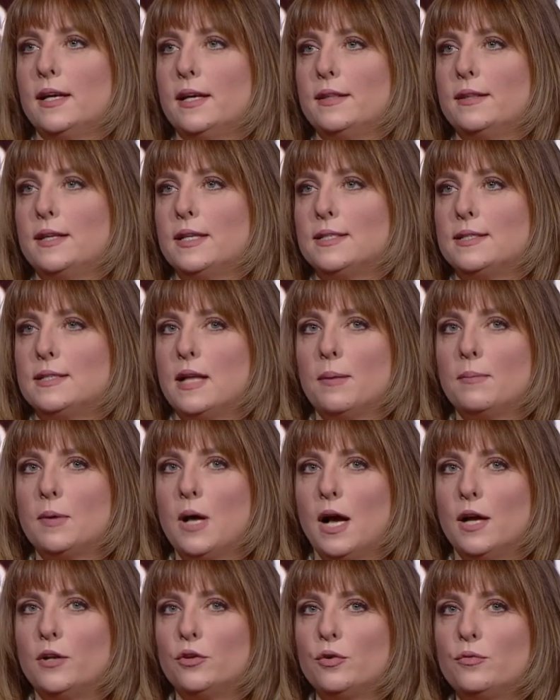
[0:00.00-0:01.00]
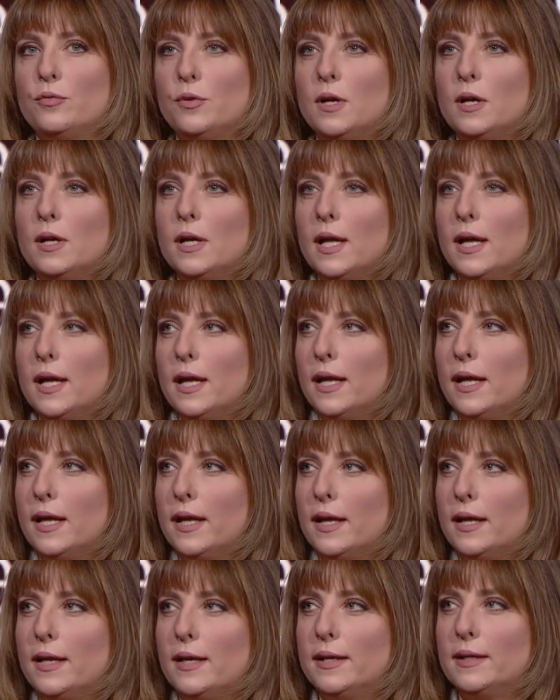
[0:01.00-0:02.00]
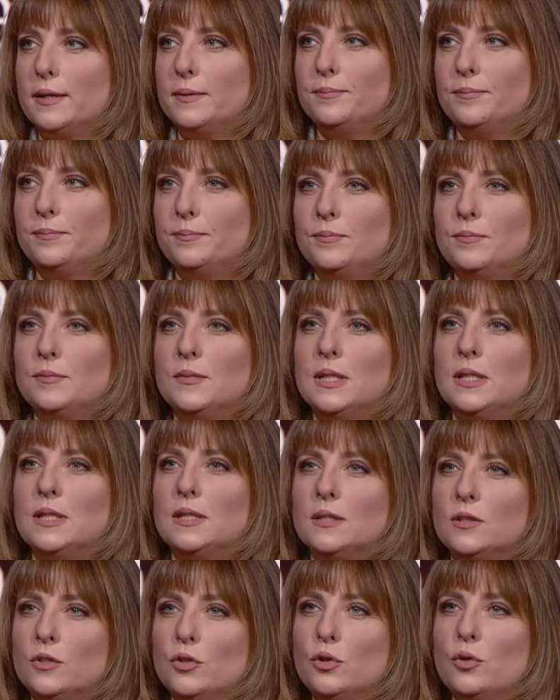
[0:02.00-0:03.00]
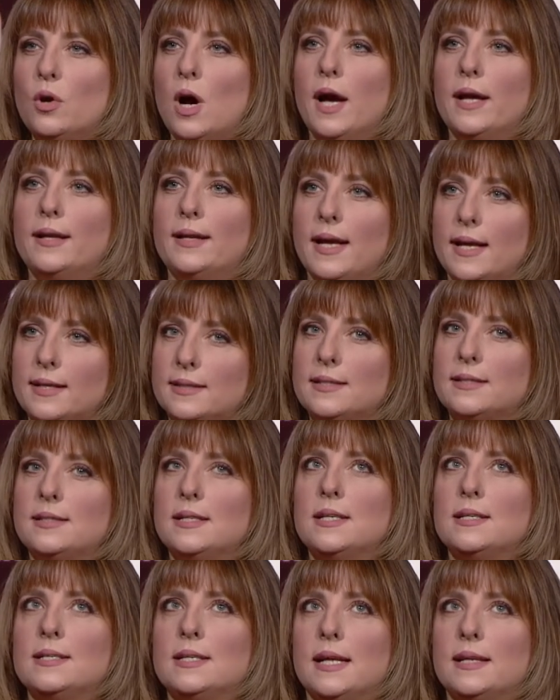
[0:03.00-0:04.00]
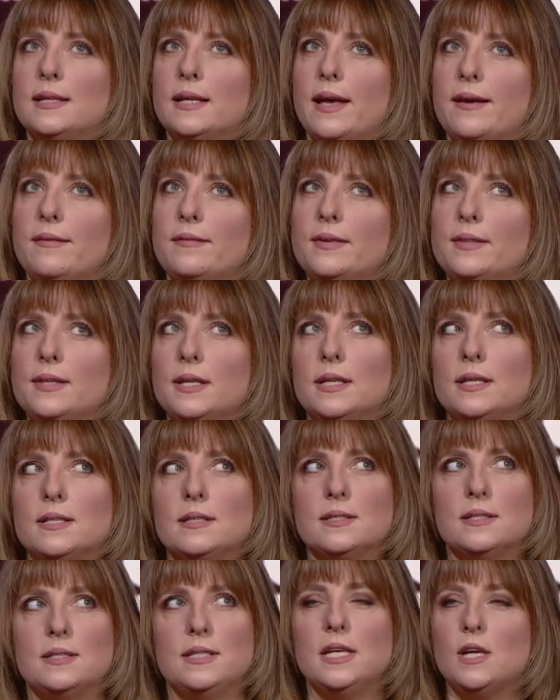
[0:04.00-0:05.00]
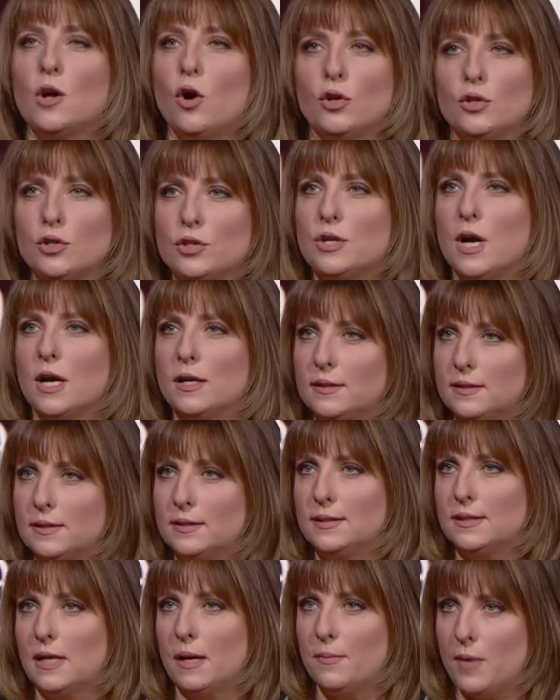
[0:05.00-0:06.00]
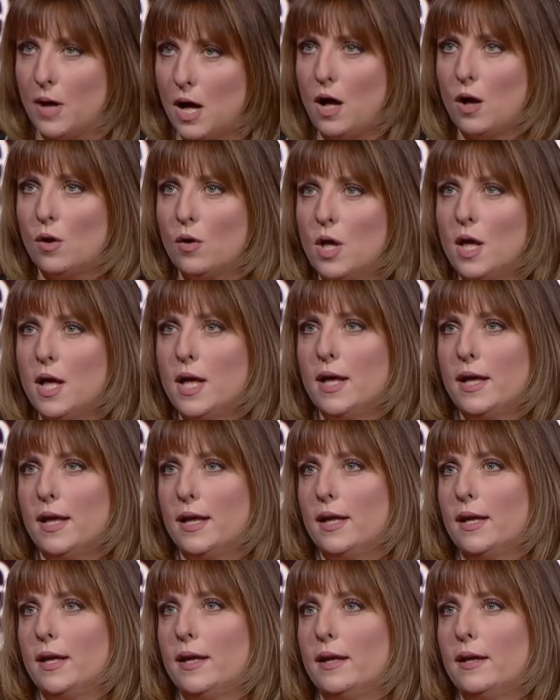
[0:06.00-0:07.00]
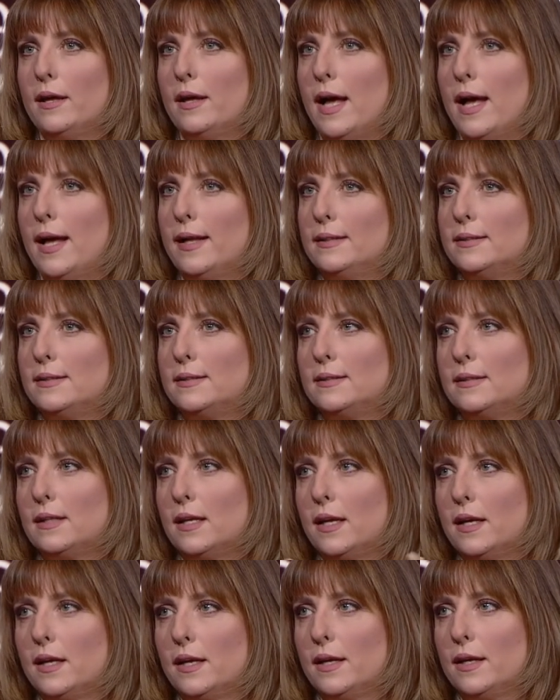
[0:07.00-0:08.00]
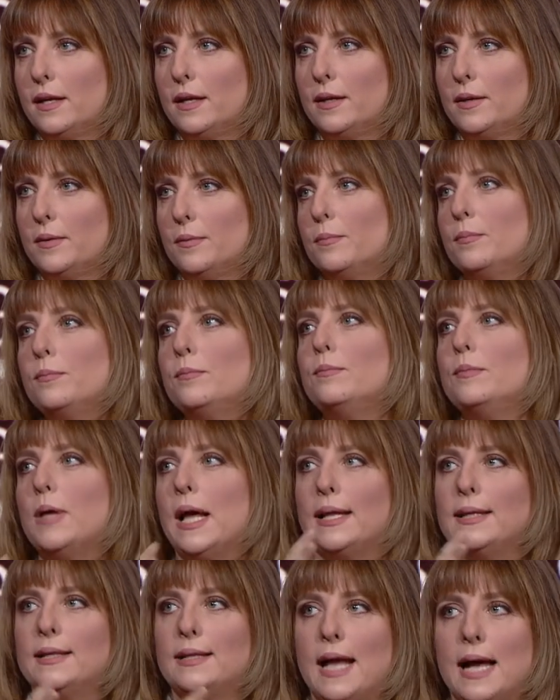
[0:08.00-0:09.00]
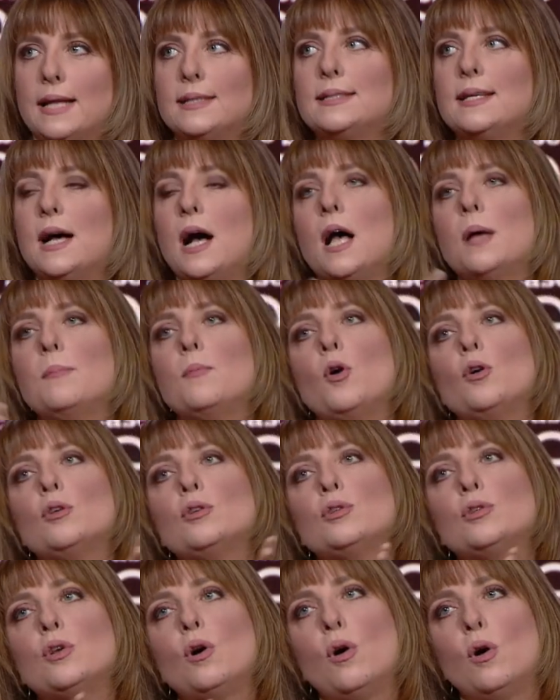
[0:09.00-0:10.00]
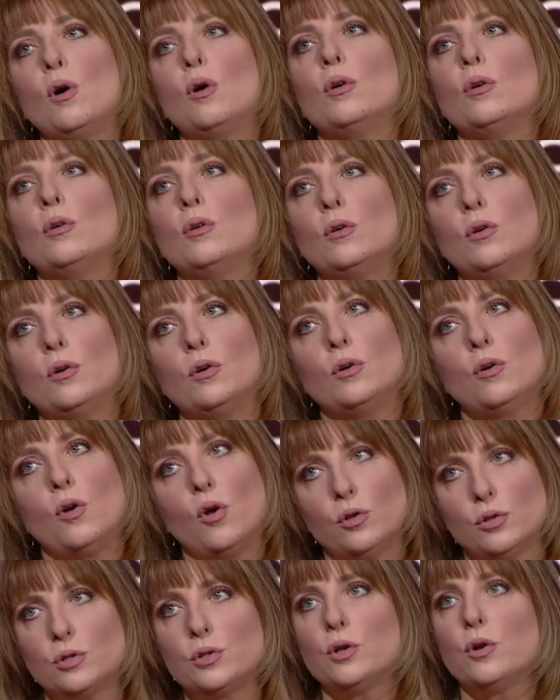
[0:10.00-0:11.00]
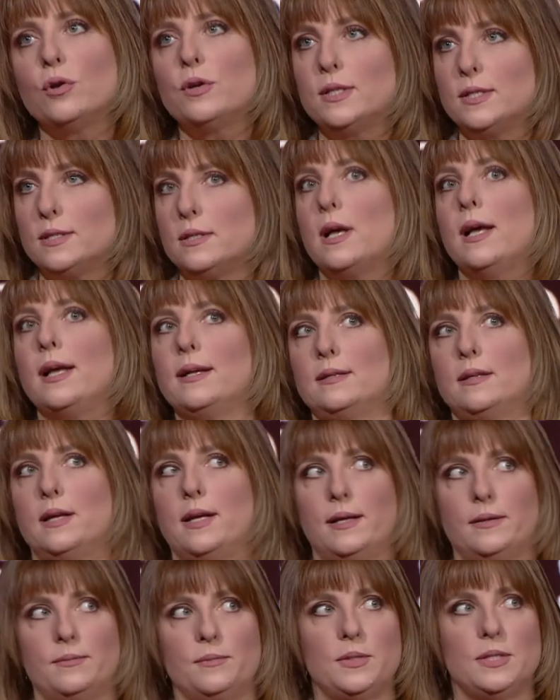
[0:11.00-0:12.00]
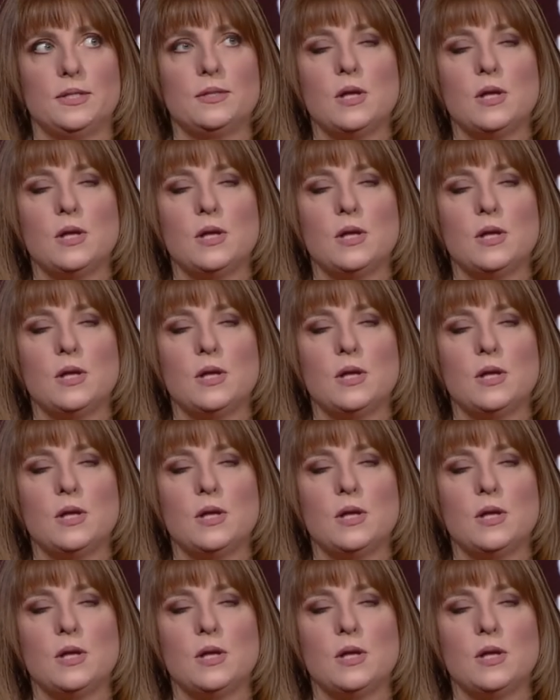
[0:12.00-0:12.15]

there's some kind of a uh, new identities, new, new identities, and everything is deconstructed somehow. Uh, and, uh, and, and that time also also is is